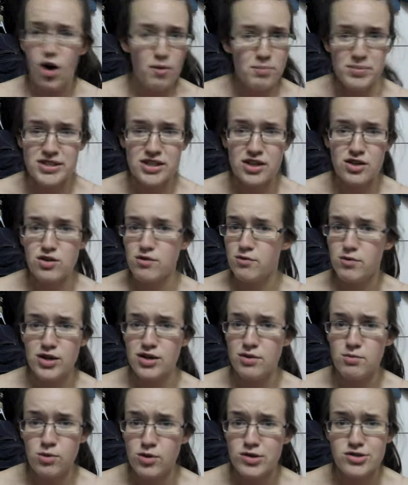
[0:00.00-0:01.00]
opposite of what
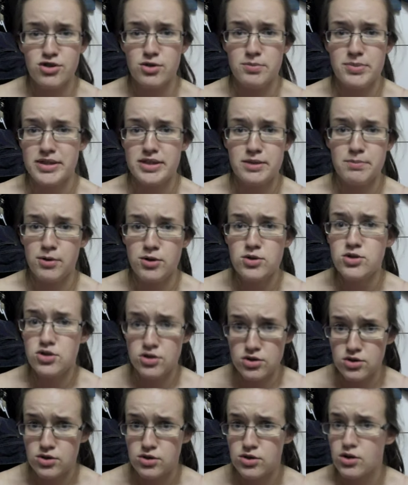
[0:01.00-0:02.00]
a wardrobe is supposed to
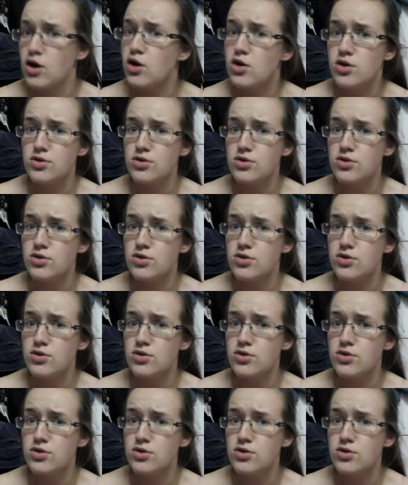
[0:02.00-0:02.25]
do.